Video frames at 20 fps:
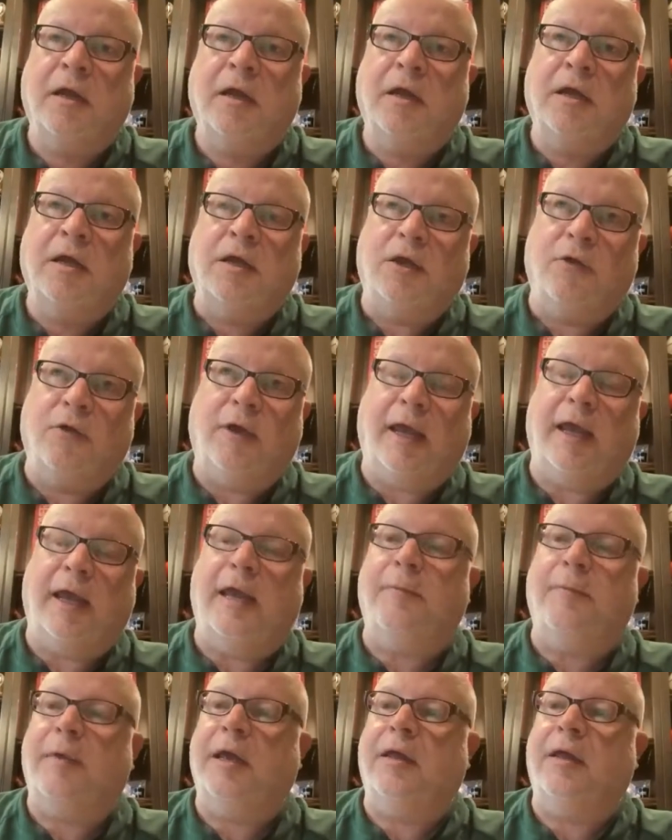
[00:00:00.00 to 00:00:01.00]
Mm-hmm. You
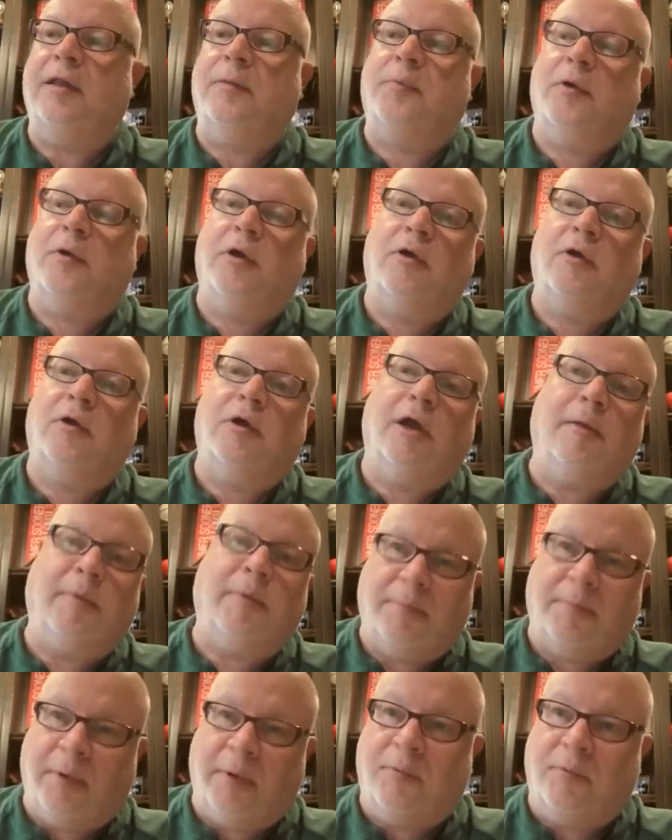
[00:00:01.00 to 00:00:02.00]
came in, the program
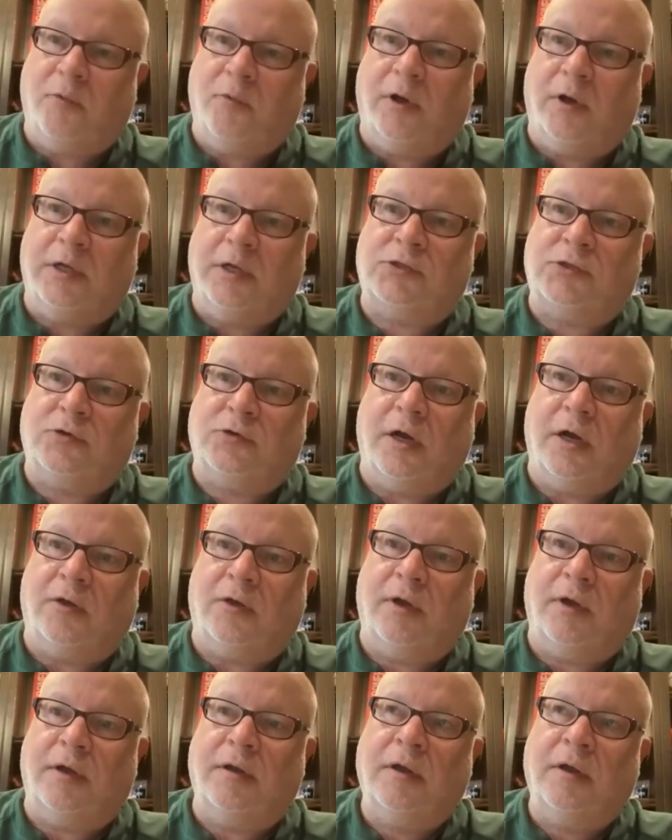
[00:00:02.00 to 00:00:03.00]
had been really
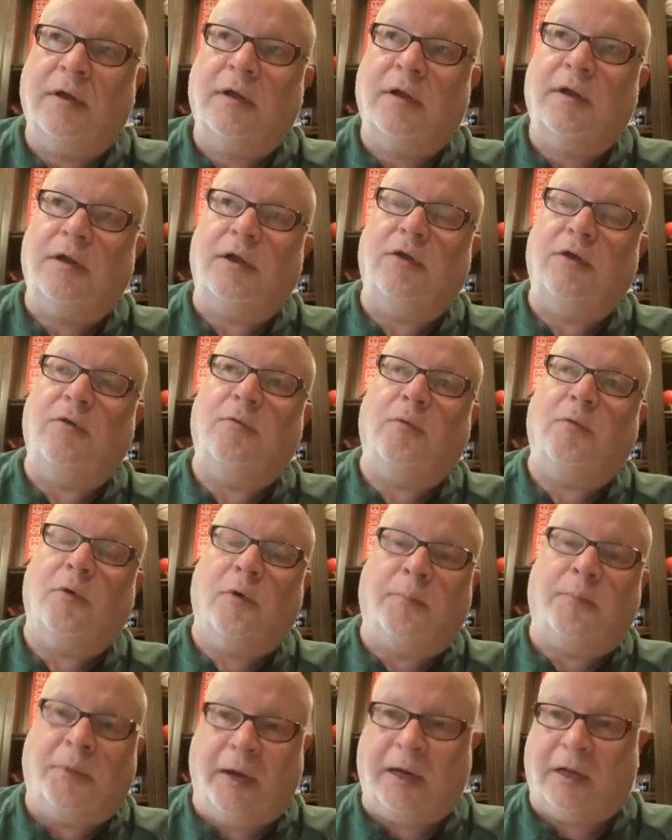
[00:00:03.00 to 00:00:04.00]
struggling. You
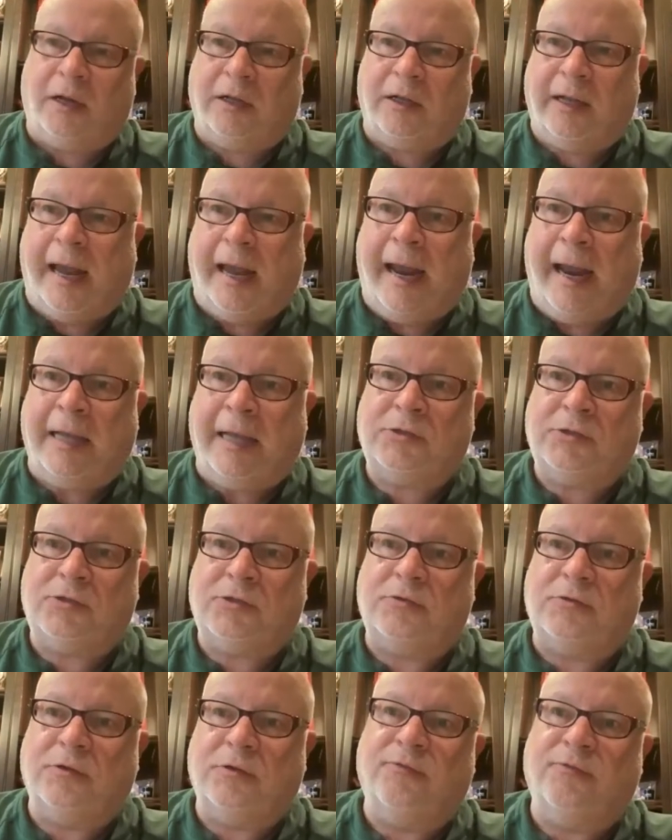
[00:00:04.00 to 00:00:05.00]
were picked
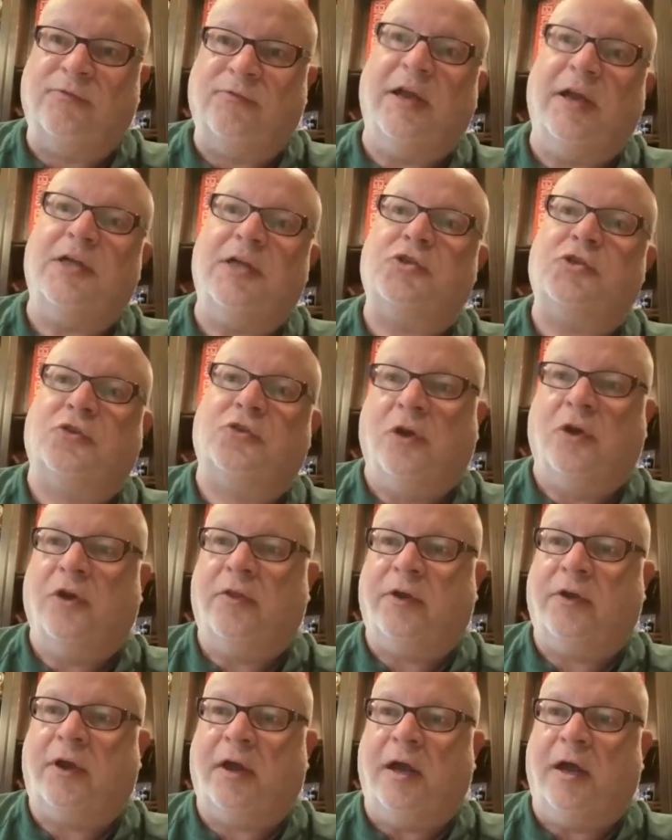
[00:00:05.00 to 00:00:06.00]
last, finished 3rd
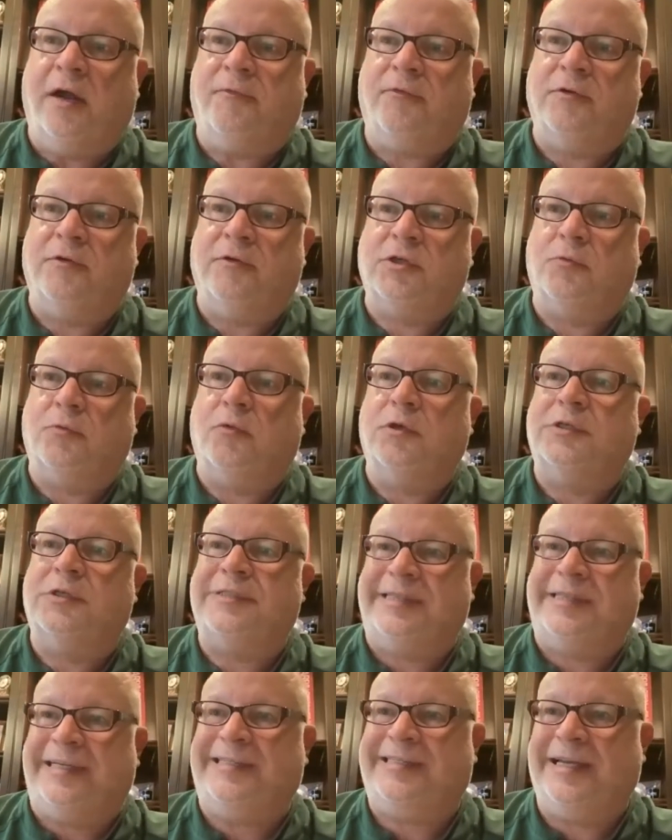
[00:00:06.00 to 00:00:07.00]
of the conference, and won
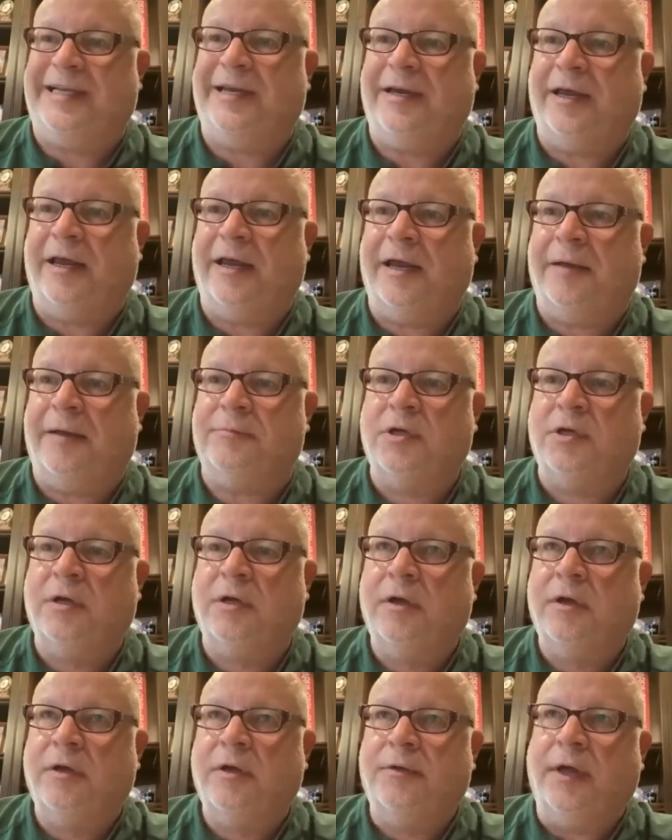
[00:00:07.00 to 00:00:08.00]
16 games.
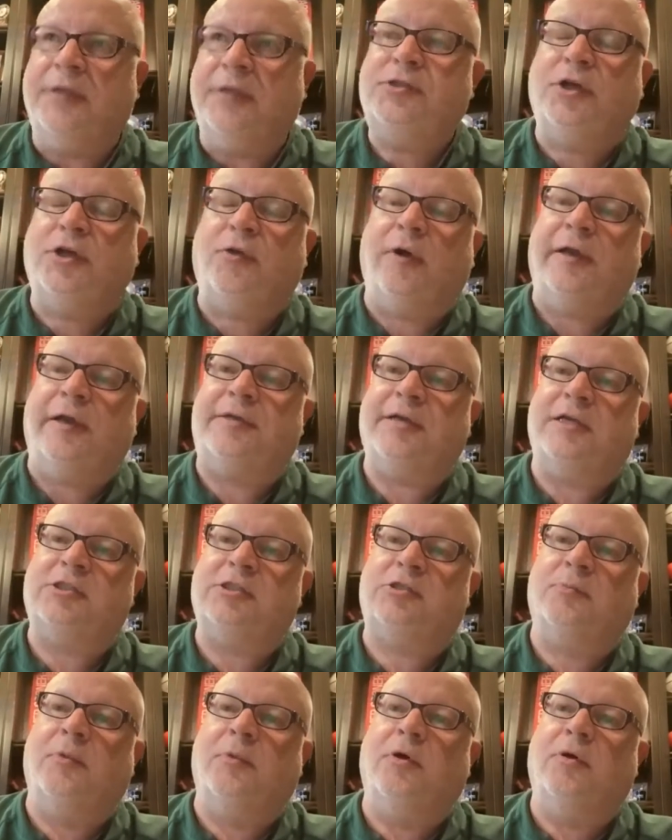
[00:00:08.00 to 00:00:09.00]
That's a great
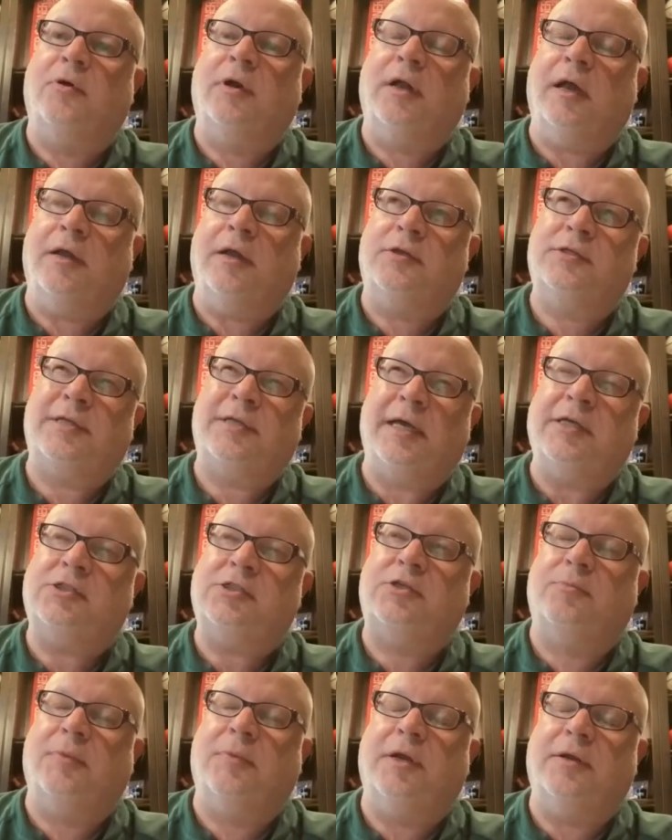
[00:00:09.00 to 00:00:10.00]
testament
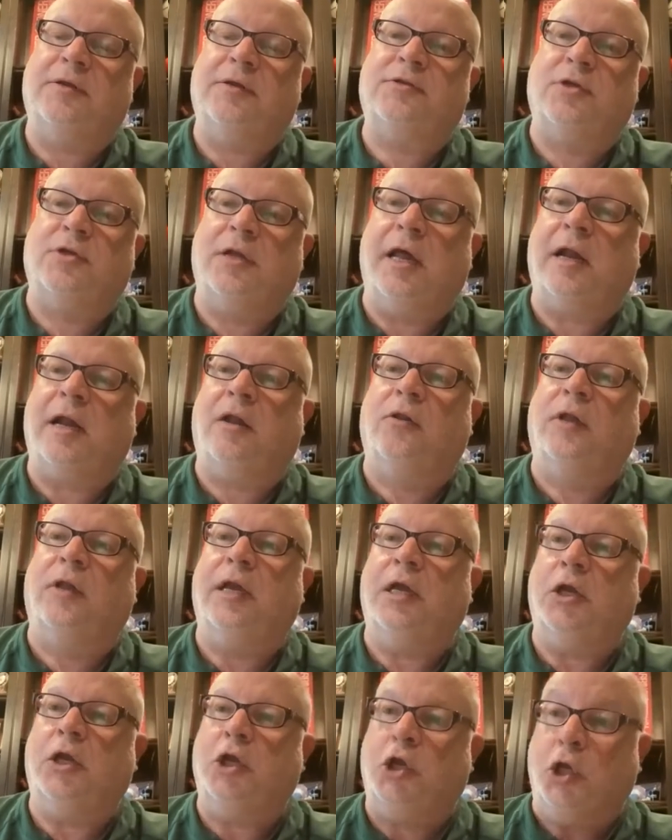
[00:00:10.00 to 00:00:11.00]
to not
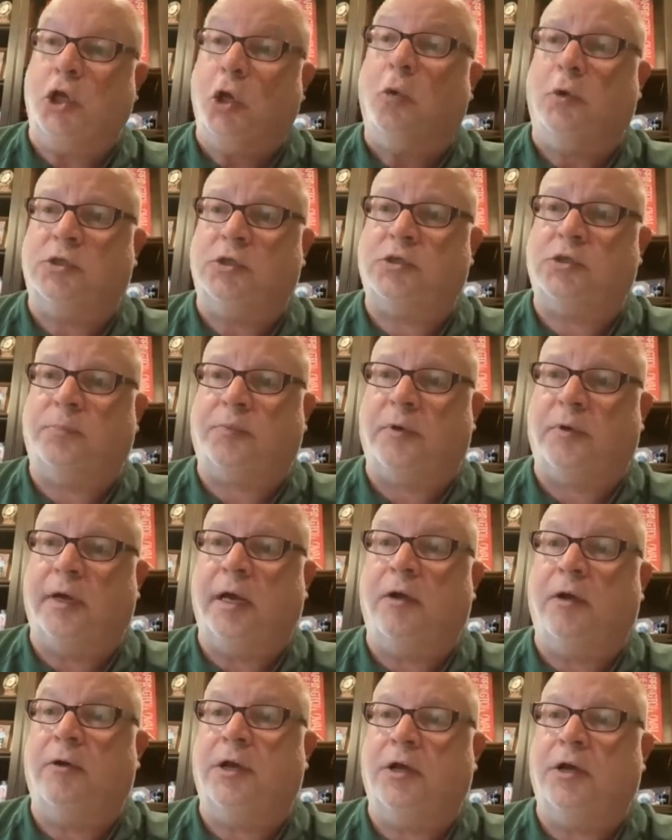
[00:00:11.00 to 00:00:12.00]
only you as a
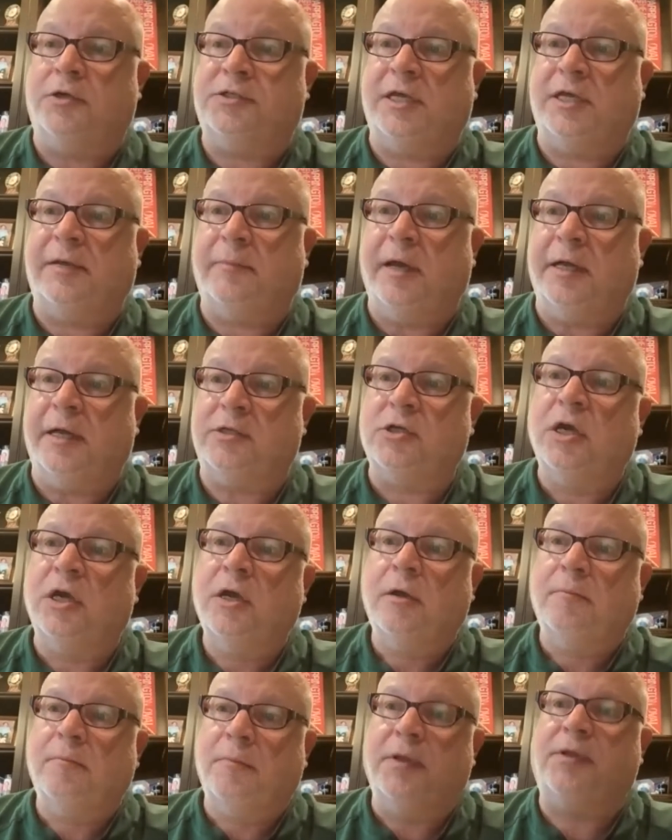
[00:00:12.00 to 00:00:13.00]
player and your teammates,
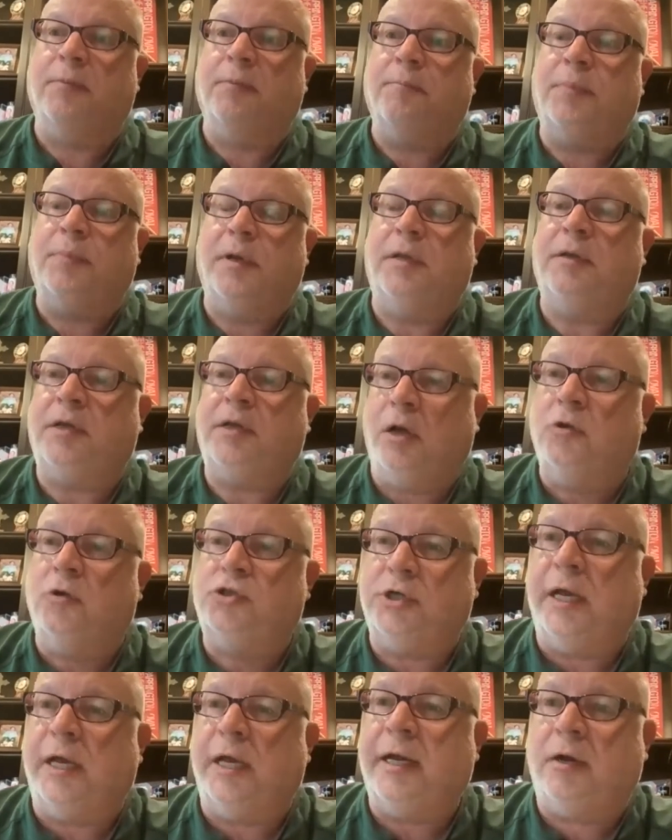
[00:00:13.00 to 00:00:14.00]
but
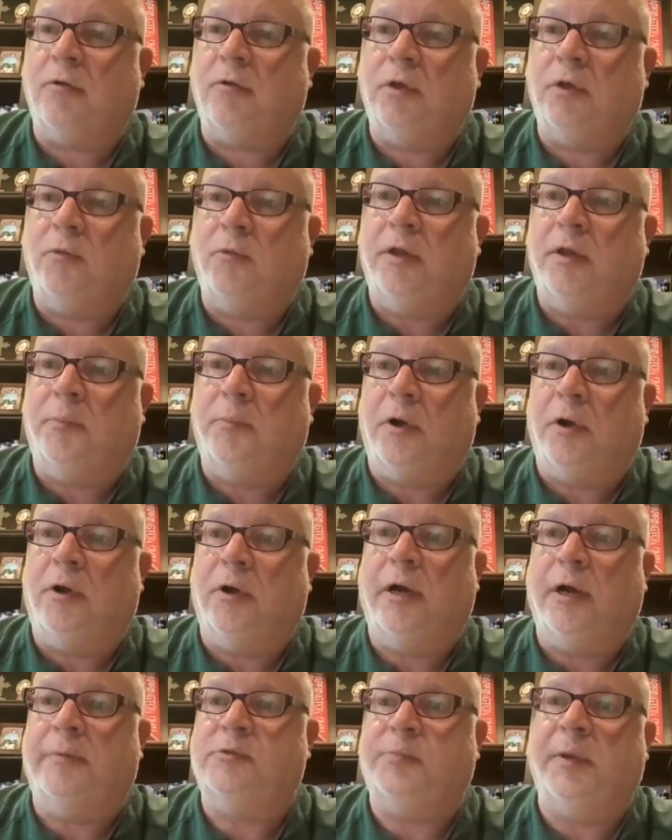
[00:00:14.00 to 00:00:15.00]
Coach Aker and the way the
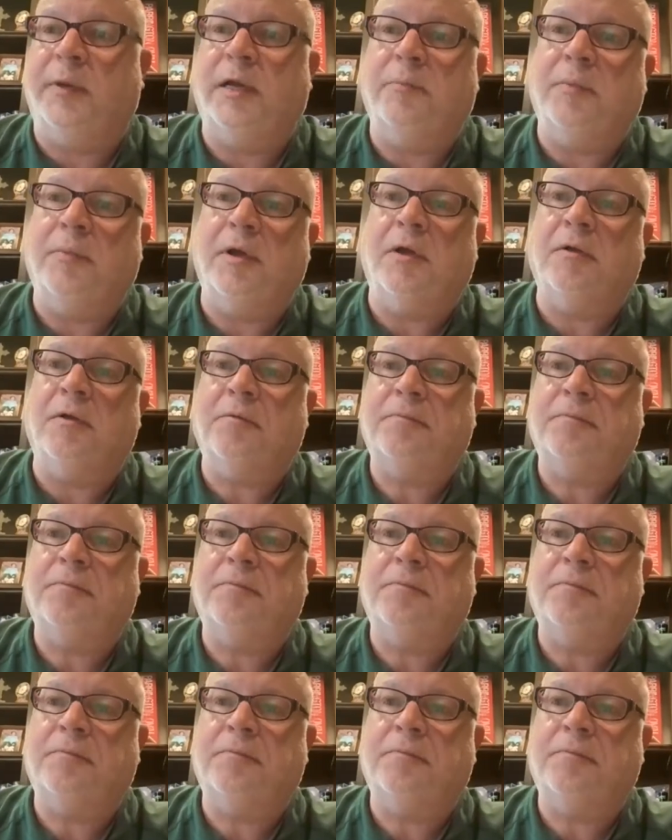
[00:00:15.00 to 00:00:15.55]
program's being built.